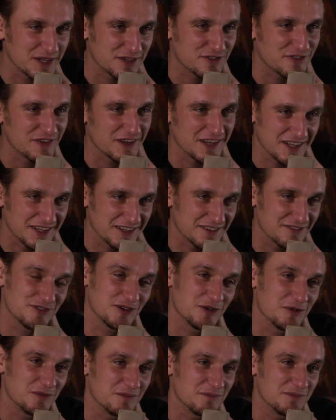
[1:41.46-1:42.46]
thing
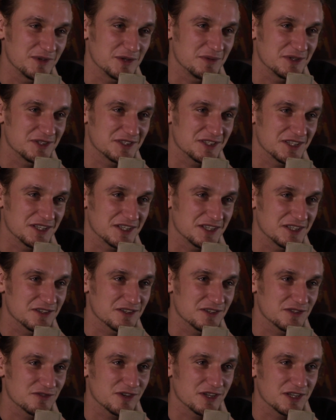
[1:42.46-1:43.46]
from BBC
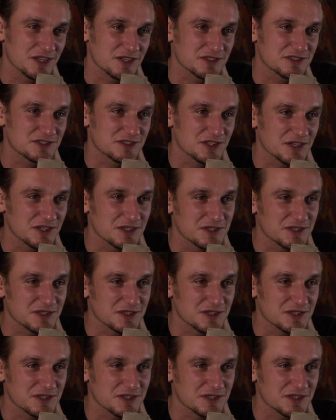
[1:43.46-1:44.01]
Radio Stoke.